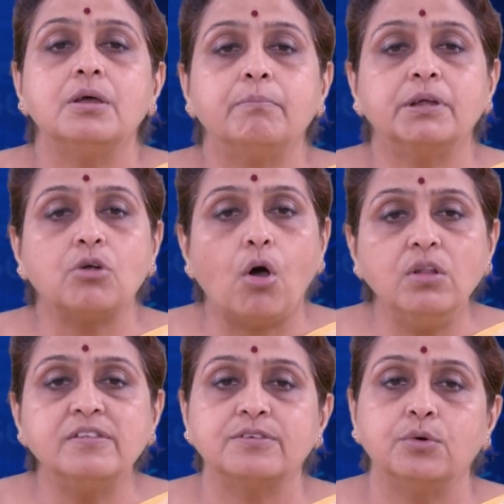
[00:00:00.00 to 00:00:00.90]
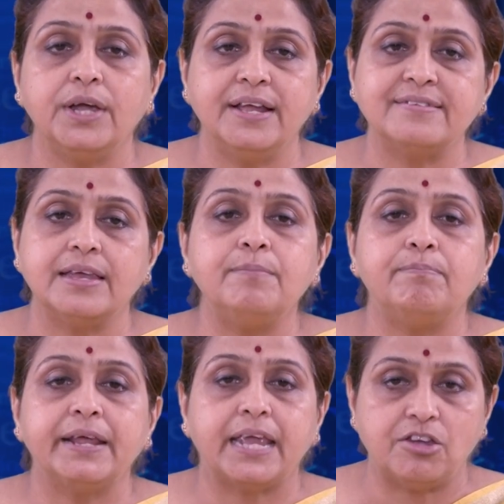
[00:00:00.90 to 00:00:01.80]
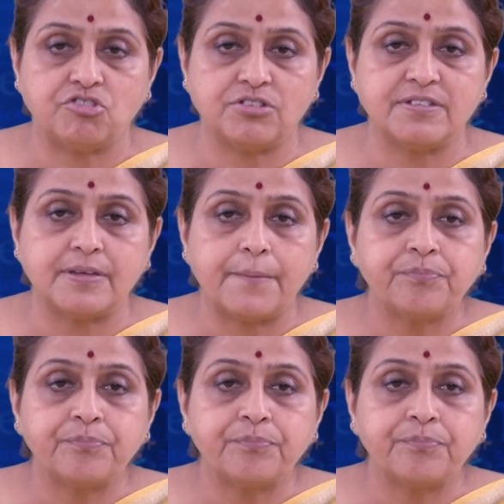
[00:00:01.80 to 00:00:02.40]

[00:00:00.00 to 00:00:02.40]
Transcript: but also its implications.